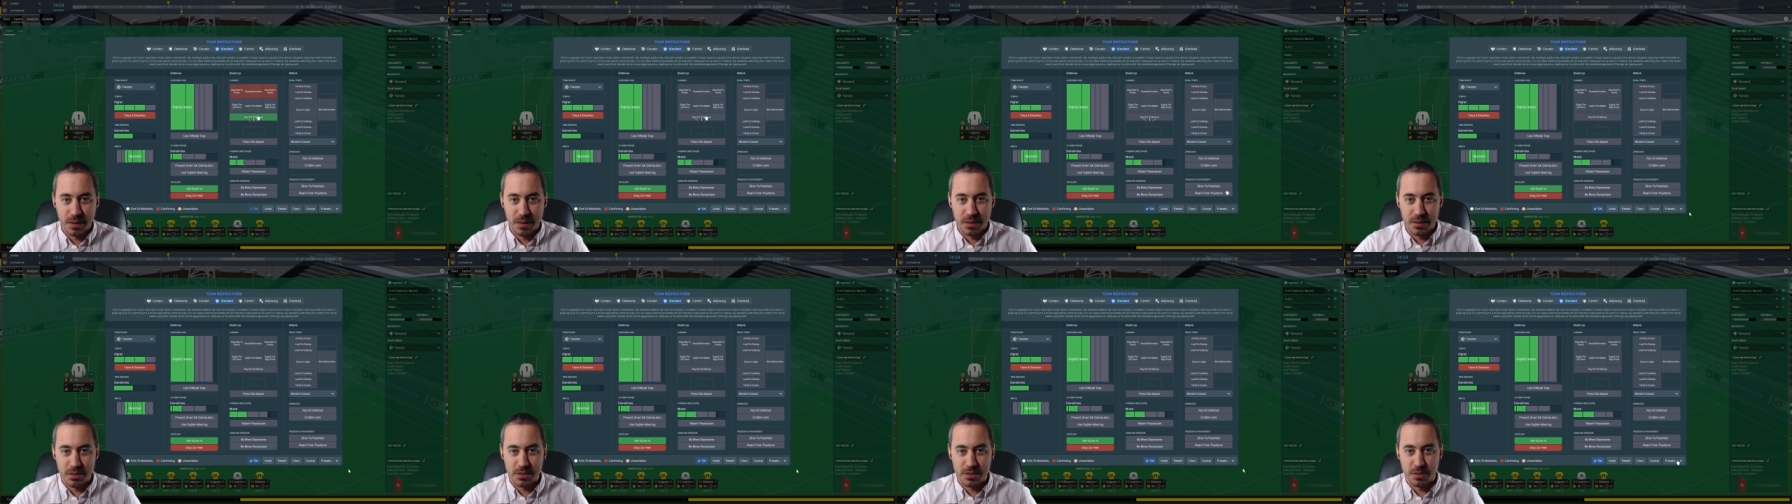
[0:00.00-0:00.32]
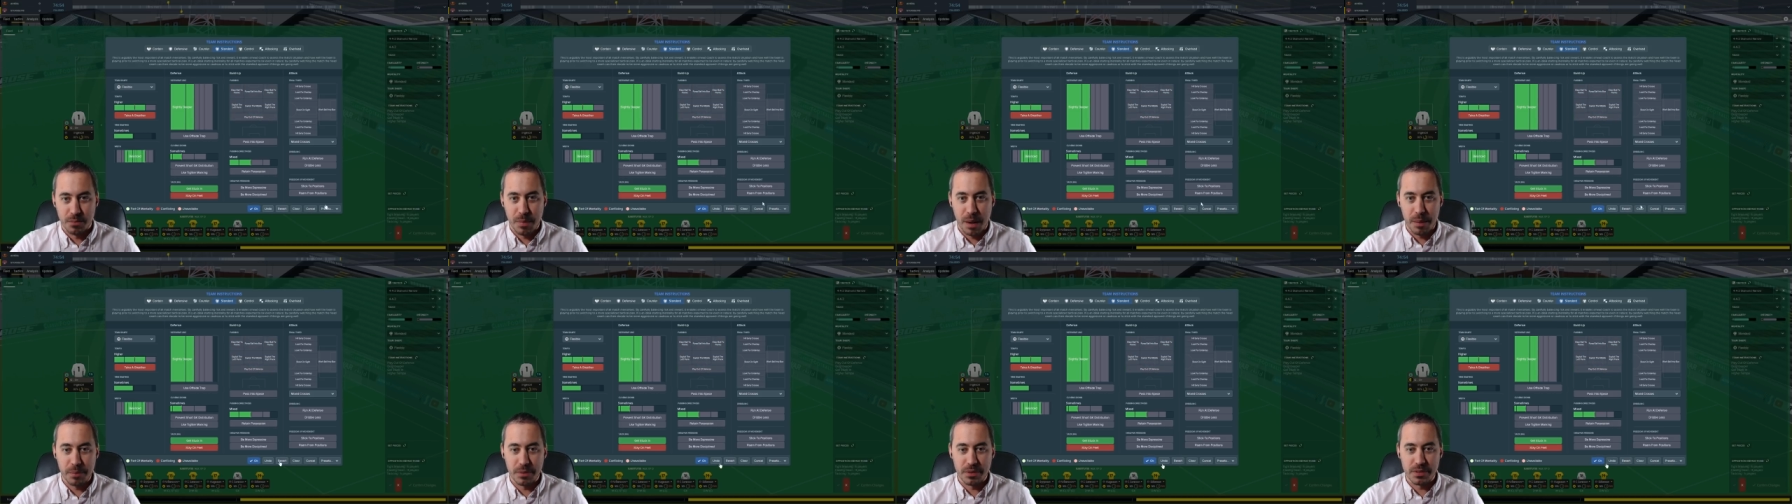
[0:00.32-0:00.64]
So
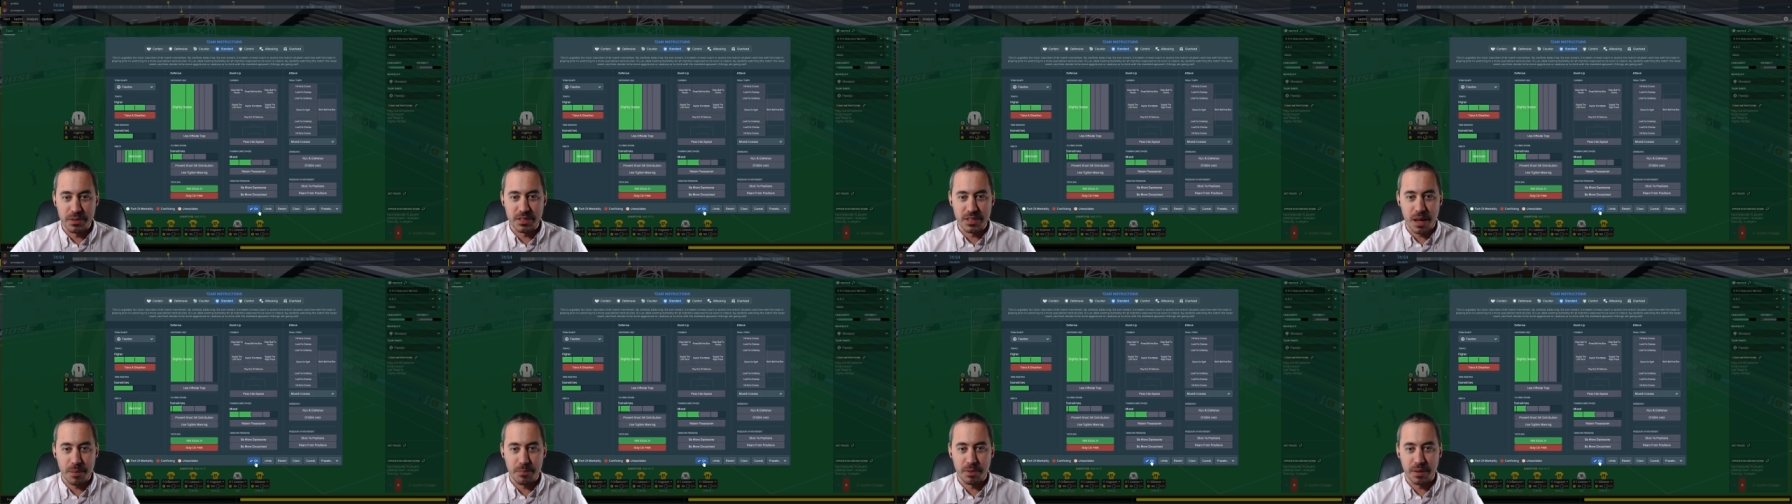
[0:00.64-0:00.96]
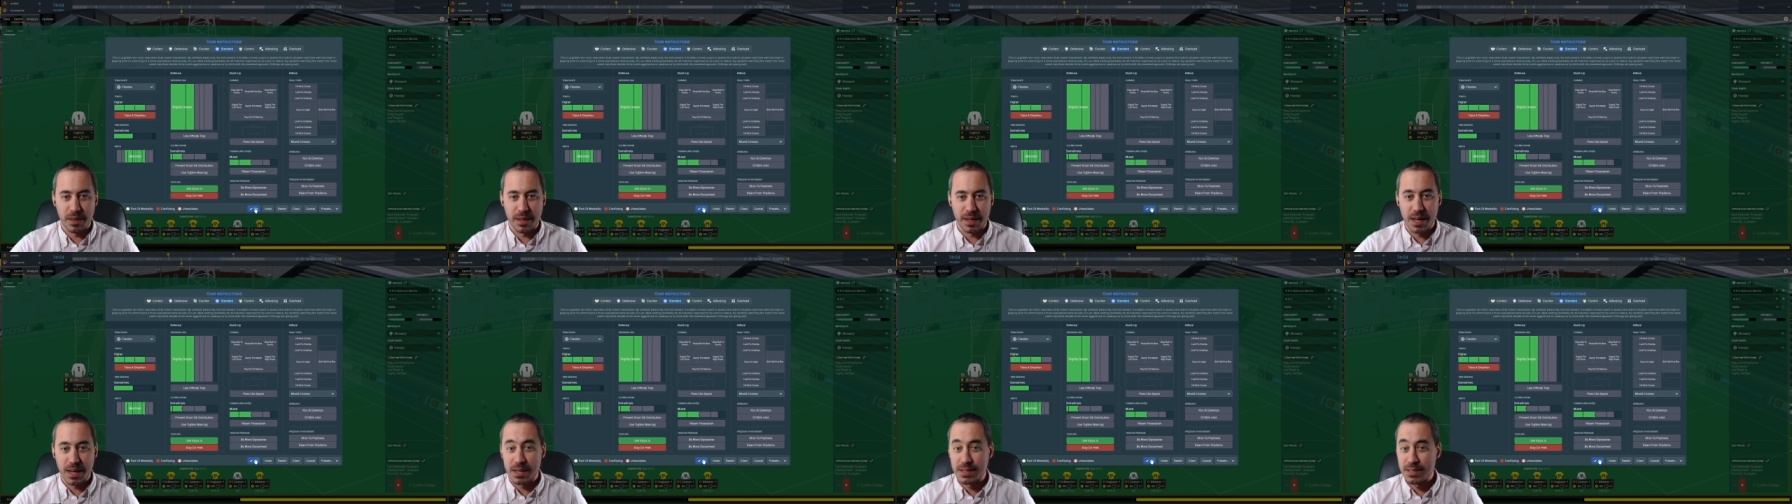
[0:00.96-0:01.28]
maybe we stop
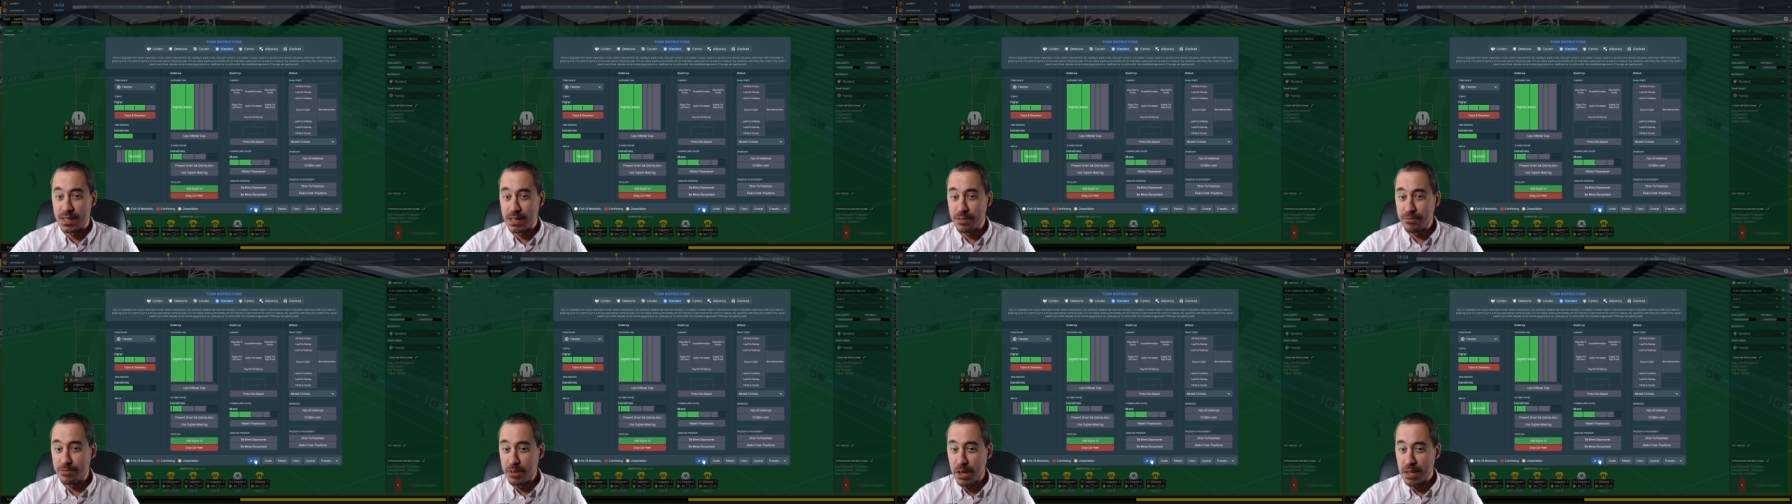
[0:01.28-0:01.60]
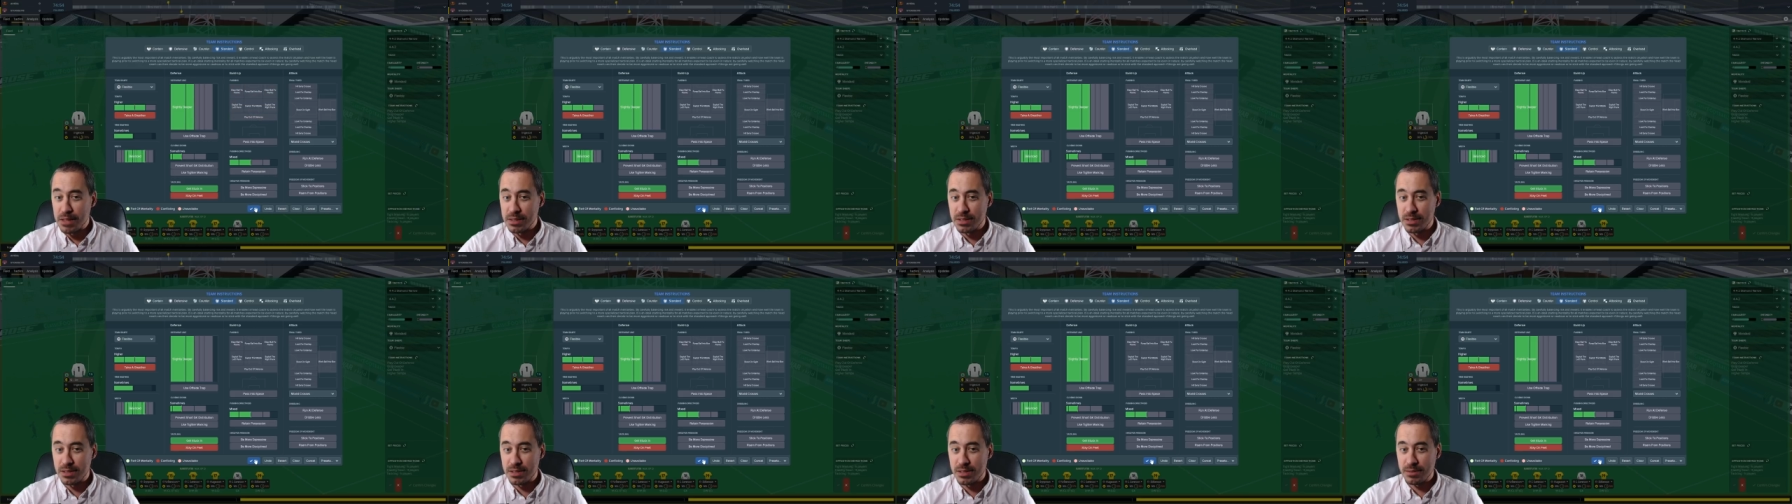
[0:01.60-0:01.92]
playing out of
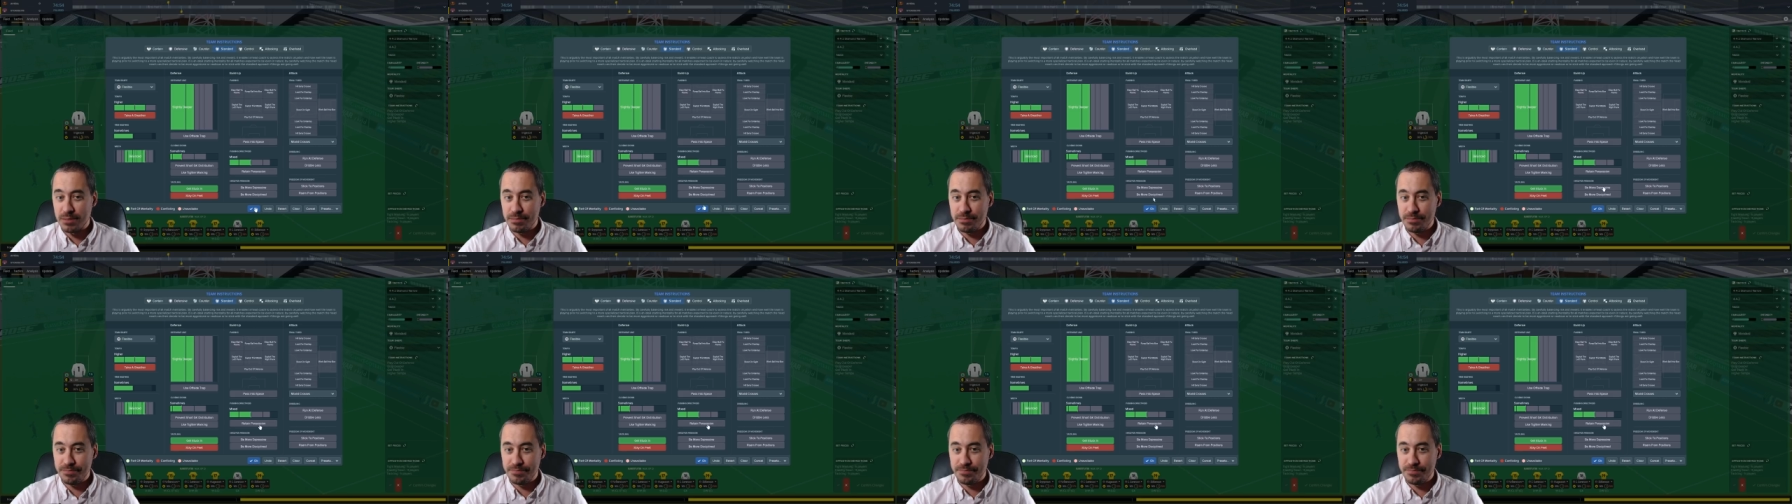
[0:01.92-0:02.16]
defense